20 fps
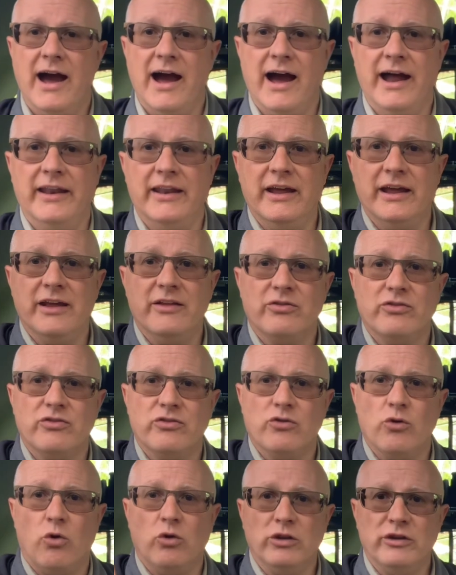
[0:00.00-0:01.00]
and
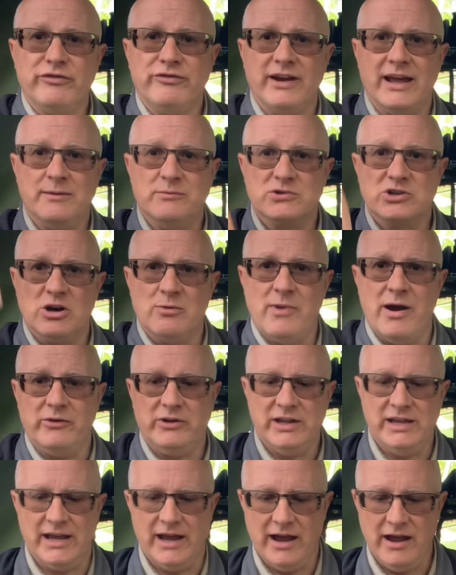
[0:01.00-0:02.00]
all the flames come out
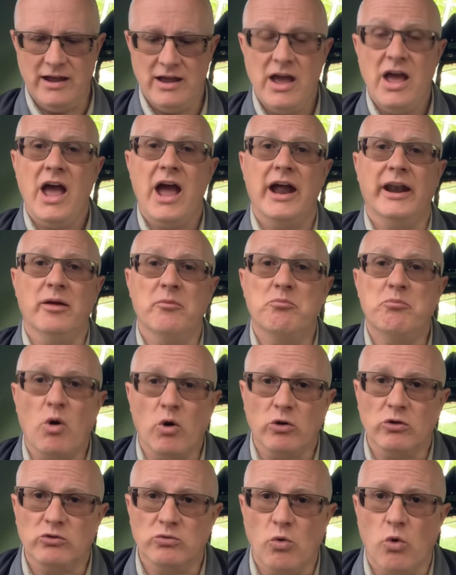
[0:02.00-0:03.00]
here, and it
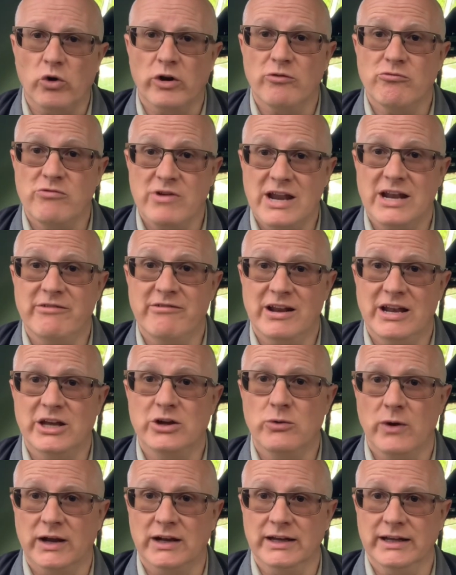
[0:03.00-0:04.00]
boils water really, really
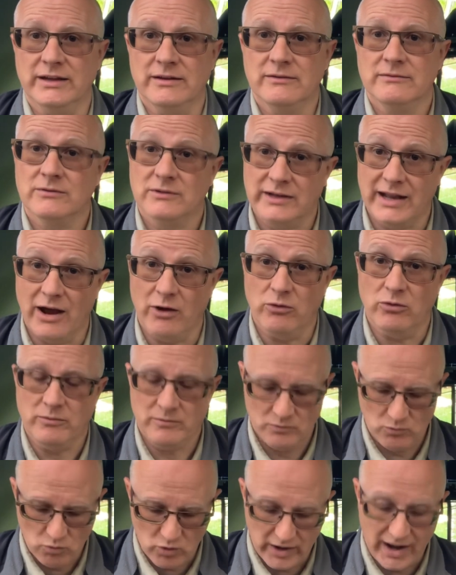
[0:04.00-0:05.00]
quickly. Now,
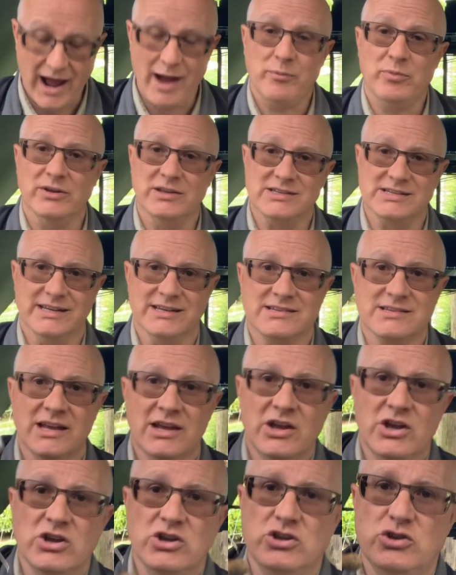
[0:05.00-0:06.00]
what happens is
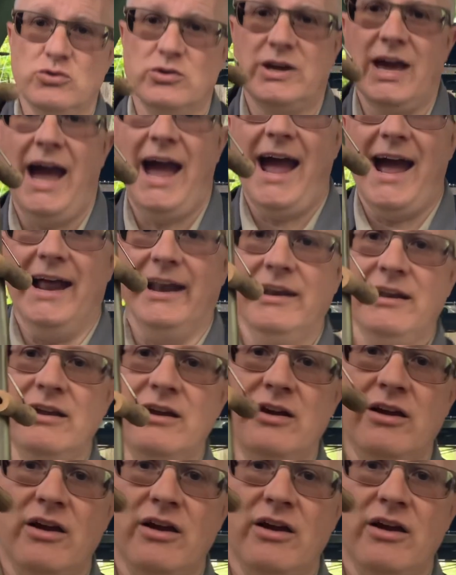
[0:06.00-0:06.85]
you can